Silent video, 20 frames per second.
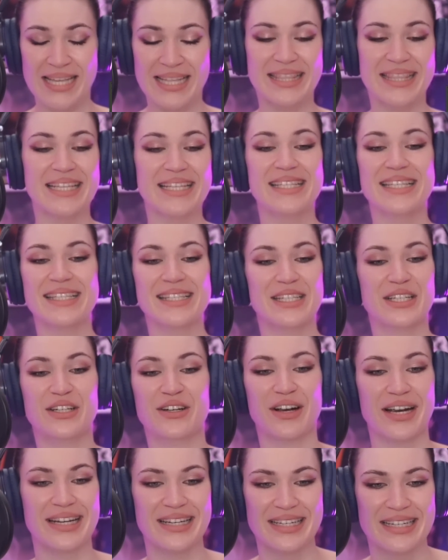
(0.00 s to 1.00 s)
This is a
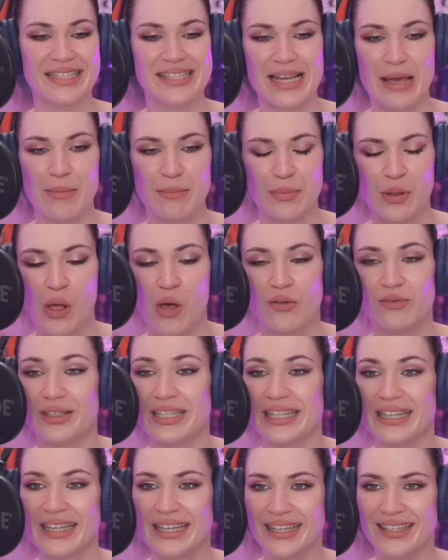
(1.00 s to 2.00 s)
great example of
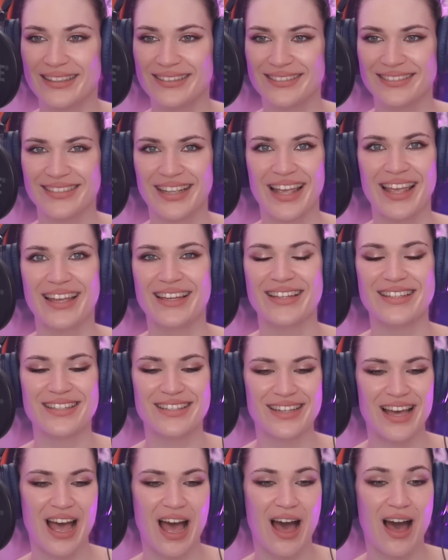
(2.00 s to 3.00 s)
Lily,
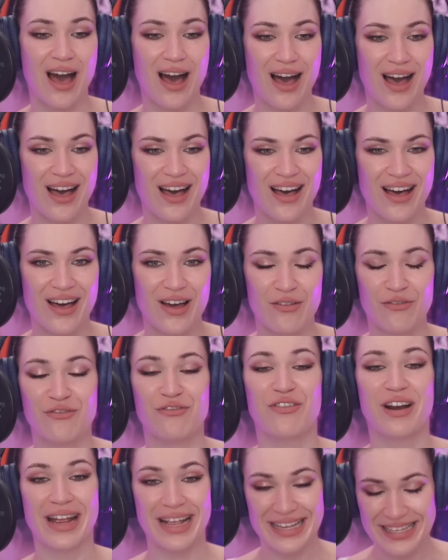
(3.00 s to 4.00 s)
and
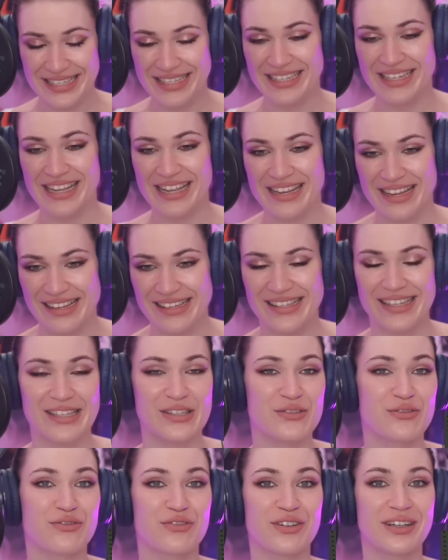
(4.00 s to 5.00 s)
resonance
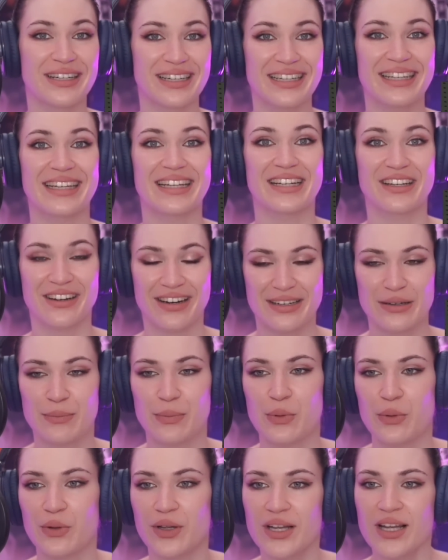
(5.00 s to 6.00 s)
is really
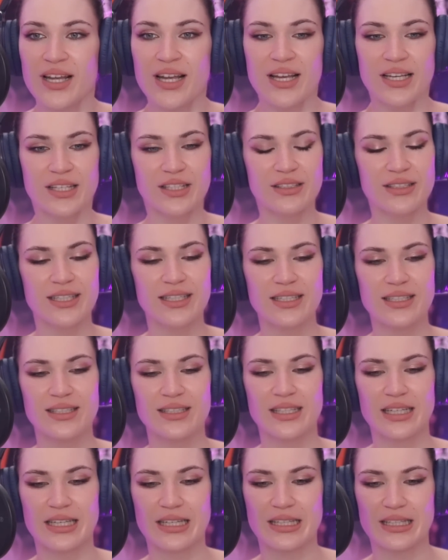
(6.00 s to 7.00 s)
incredible. You
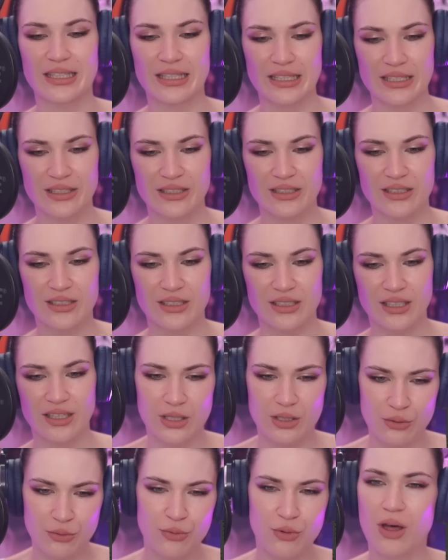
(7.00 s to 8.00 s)
can hear
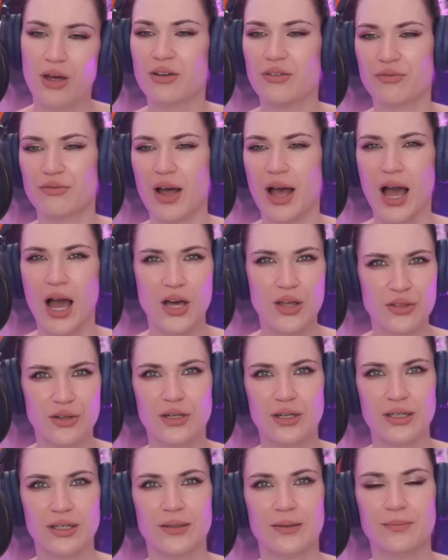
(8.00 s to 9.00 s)
a lot of
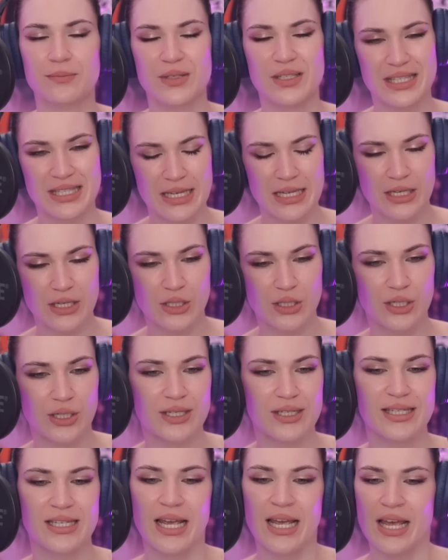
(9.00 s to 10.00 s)
other
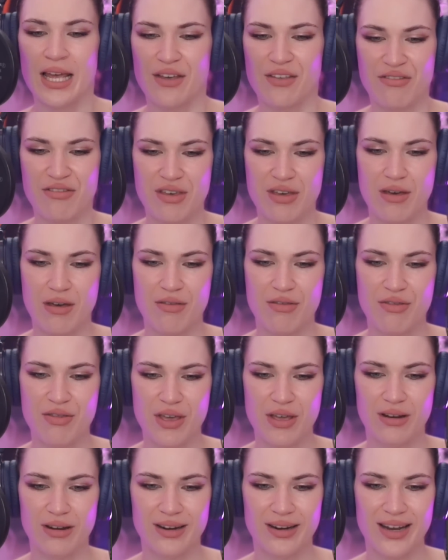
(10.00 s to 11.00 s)
singers that
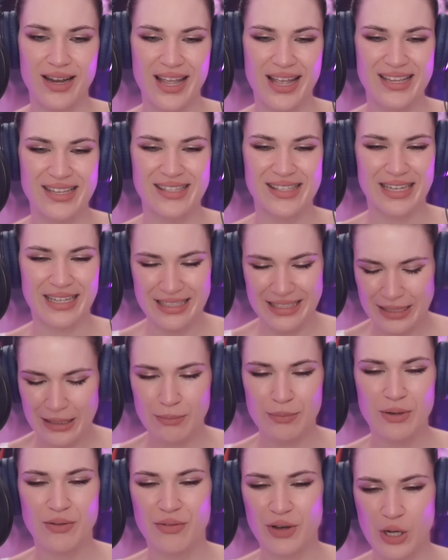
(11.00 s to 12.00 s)
there is a
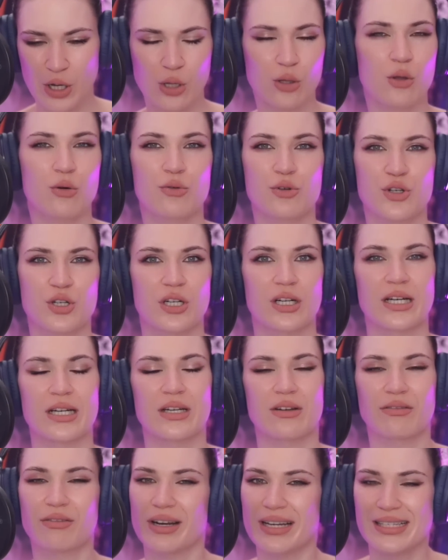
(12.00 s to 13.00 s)
little bit of a closure
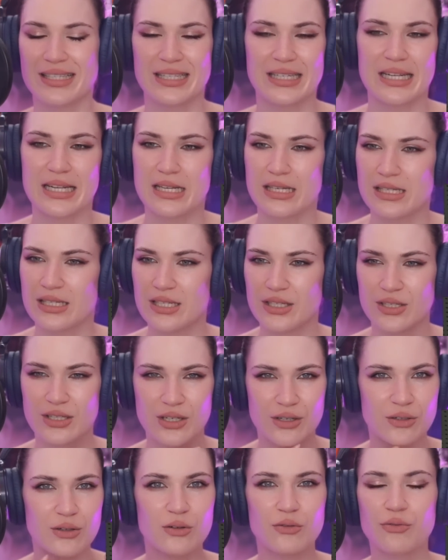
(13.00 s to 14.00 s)
in the resonance, that
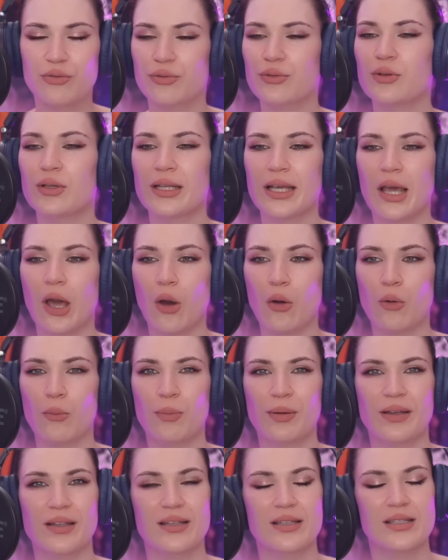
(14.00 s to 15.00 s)
they're not fully
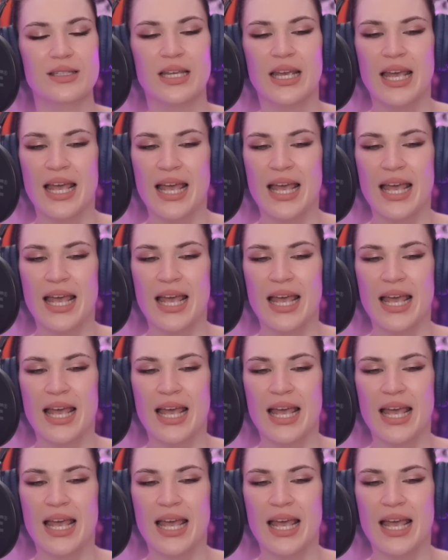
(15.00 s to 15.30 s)
opened.